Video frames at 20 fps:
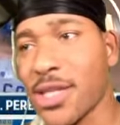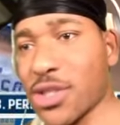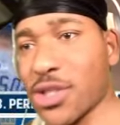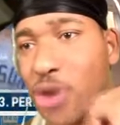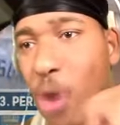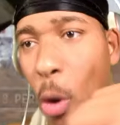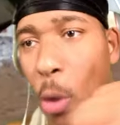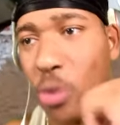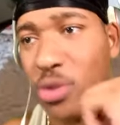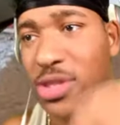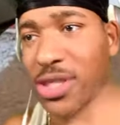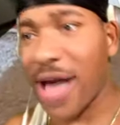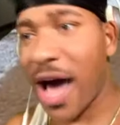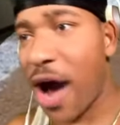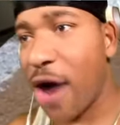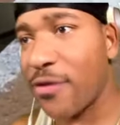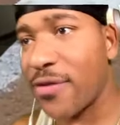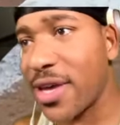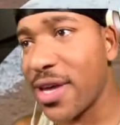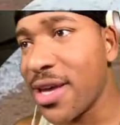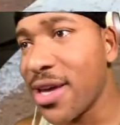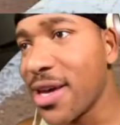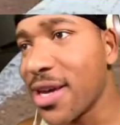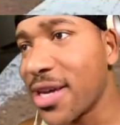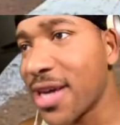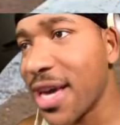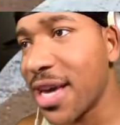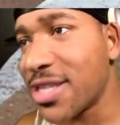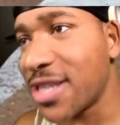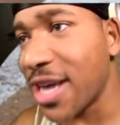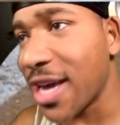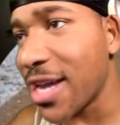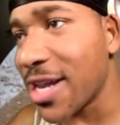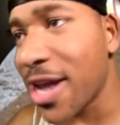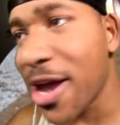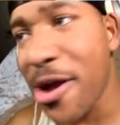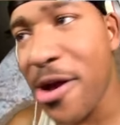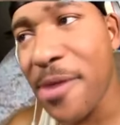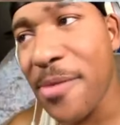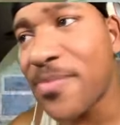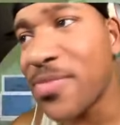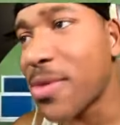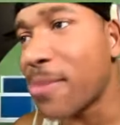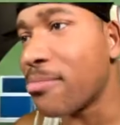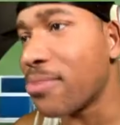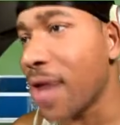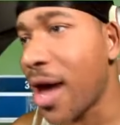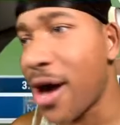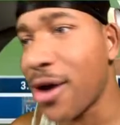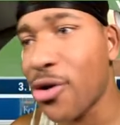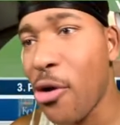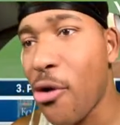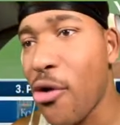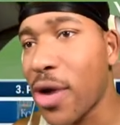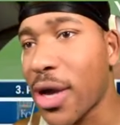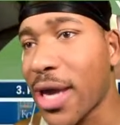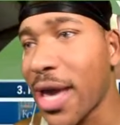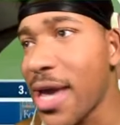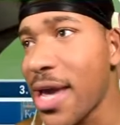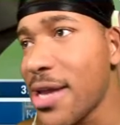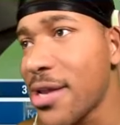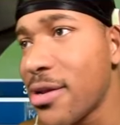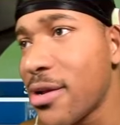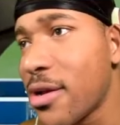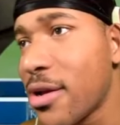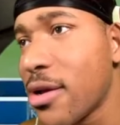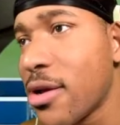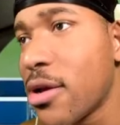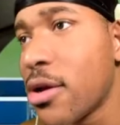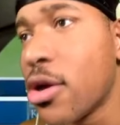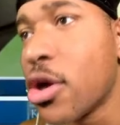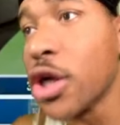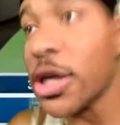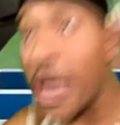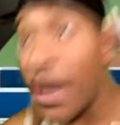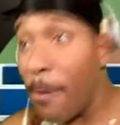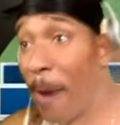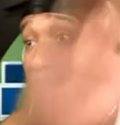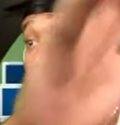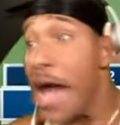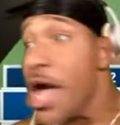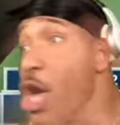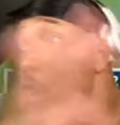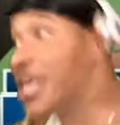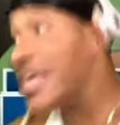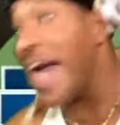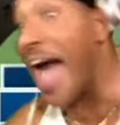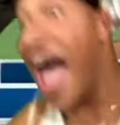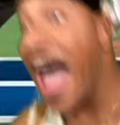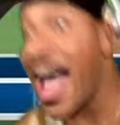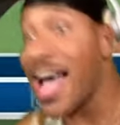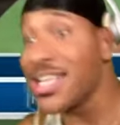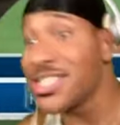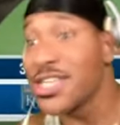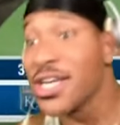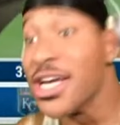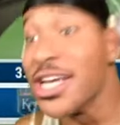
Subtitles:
Let's go, Salvi. Get you in there. Bronco again. Get back. Yes.